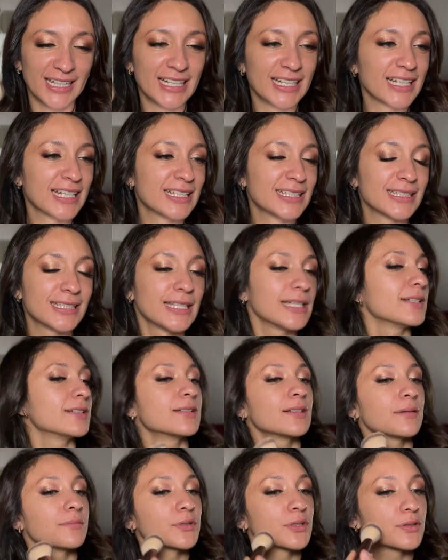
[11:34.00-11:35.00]
And then
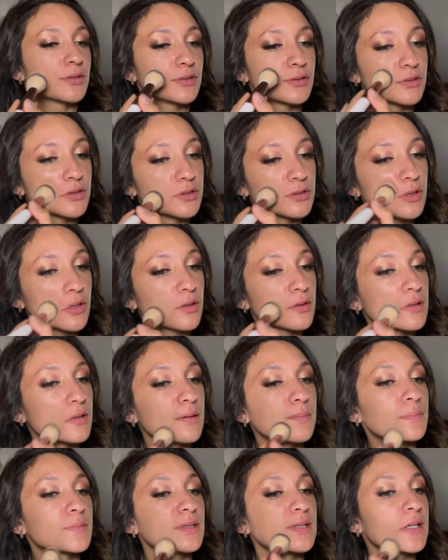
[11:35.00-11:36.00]
I'm going to start
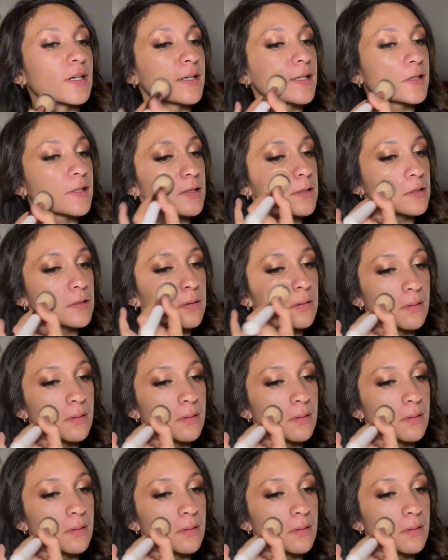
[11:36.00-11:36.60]
applying it.